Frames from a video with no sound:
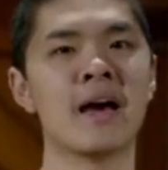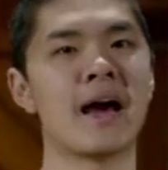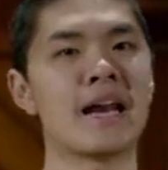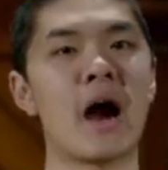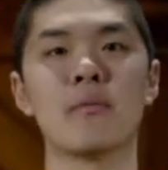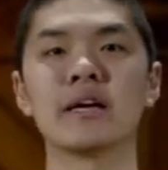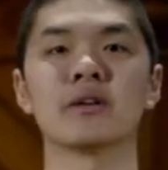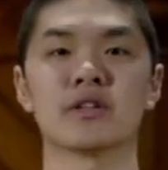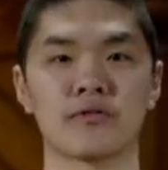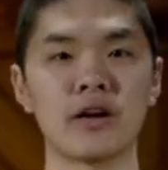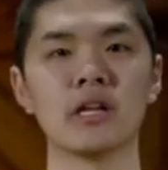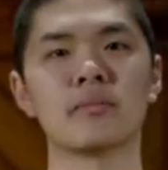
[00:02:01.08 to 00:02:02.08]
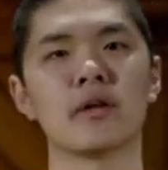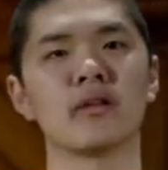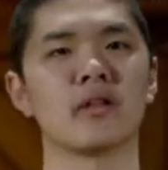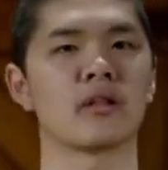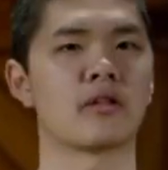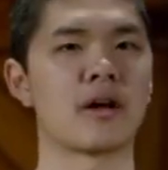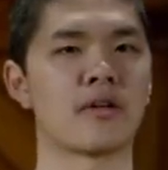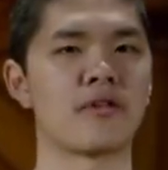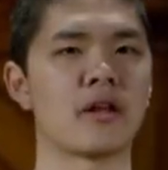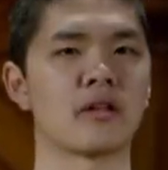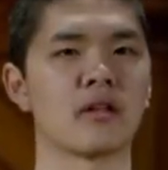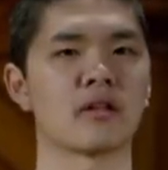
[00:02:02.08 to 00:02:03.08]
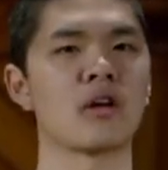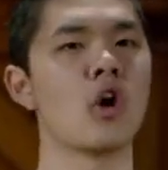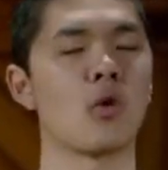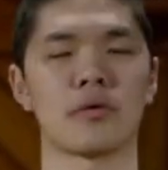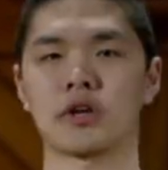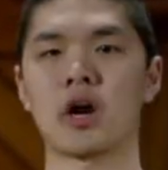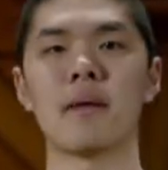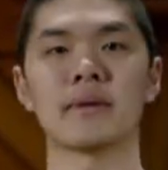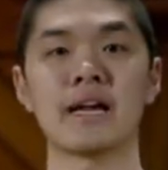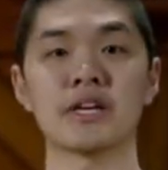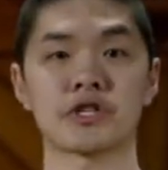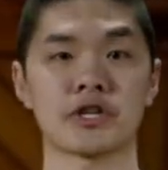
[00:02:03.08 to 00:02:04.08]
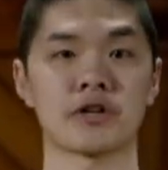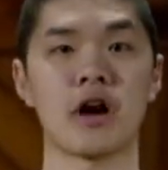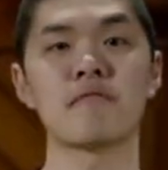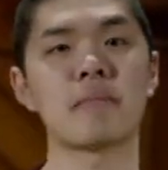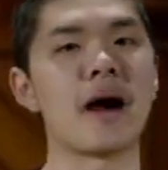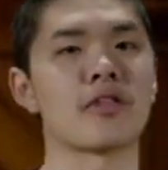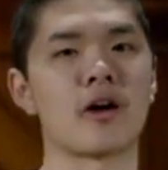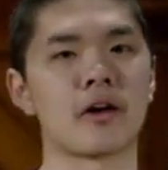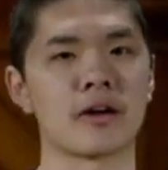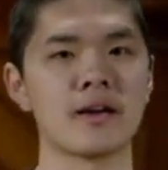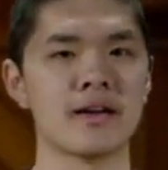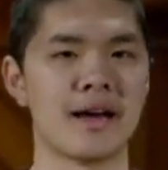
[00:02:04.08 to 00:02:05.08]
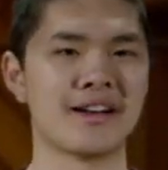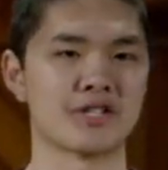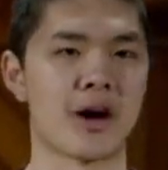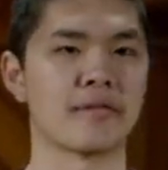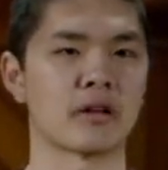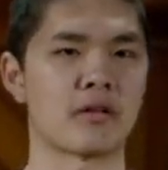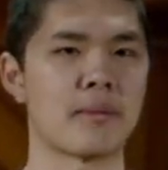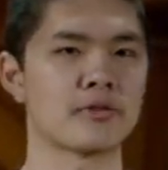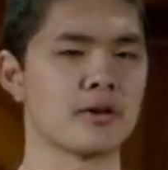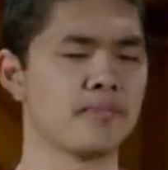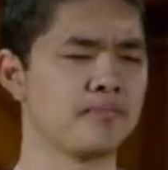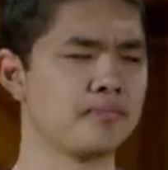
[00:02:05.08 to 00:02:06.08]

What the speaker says: and how we can develop those user interfaces with a combination of Python and JavaScript.